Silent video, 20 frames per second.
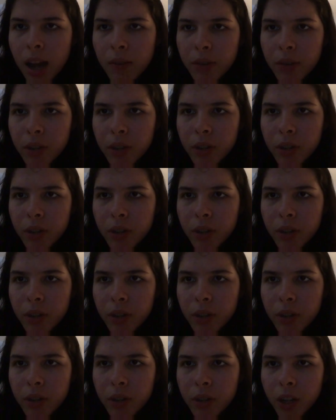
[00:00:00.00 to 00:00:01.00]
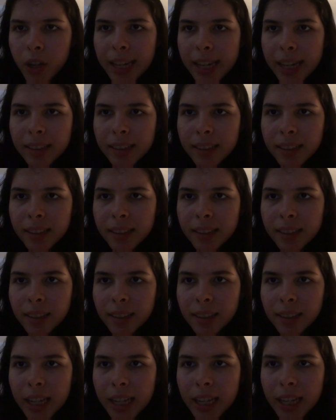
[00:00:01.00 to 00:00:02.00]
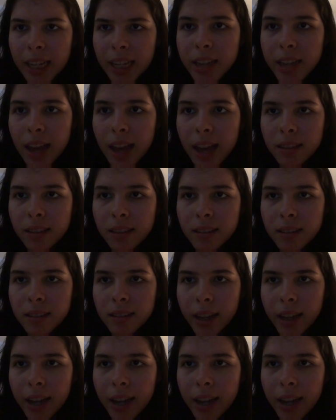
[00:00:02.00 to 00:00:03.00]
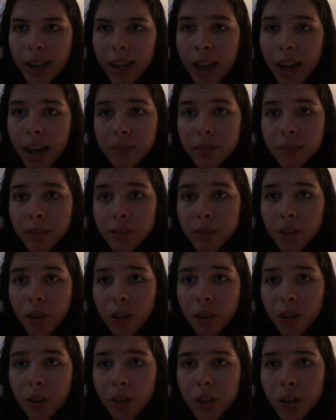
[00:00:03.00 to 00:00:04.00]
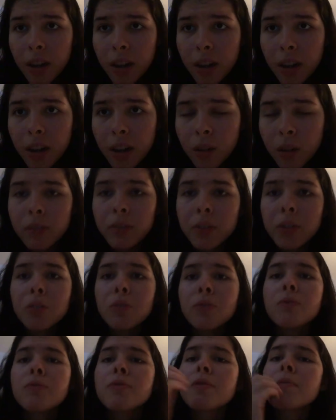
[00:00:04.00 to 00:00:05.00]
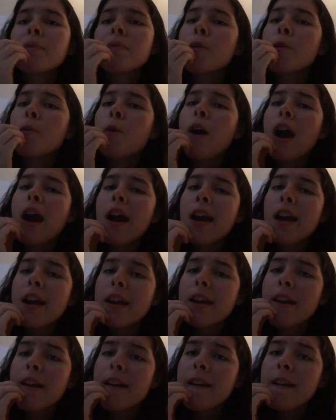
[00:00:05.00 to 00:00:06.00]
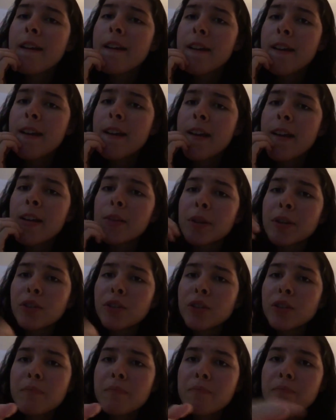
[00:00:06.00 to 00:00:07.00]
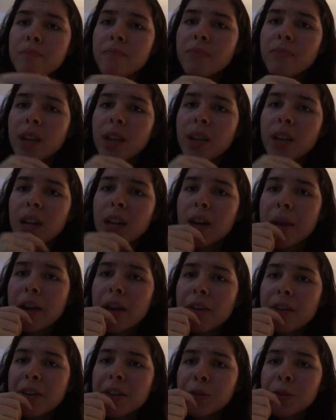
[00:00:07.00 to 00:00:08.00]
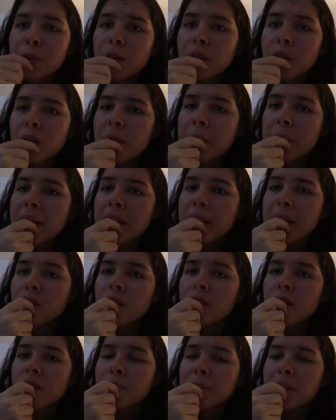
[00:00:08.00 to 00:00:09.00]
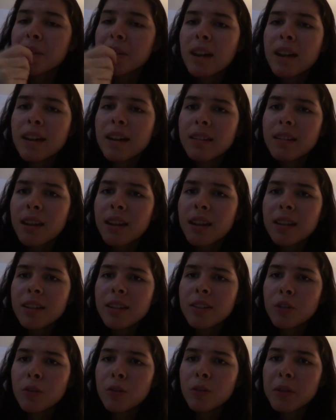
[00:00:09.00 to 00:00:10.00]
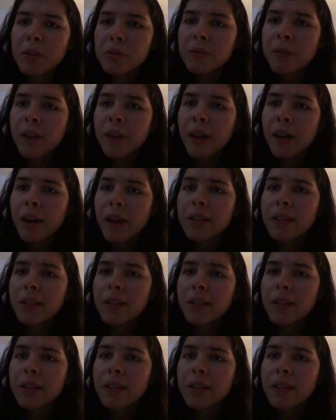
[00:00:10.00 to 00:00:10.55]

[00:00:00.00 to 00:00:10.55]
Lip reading: Have you heard of Hurricane Lane? Yes, I have. So shout out to all of you from Hawaii, especially Barry, who's one of my patrons, but he told me it was fine.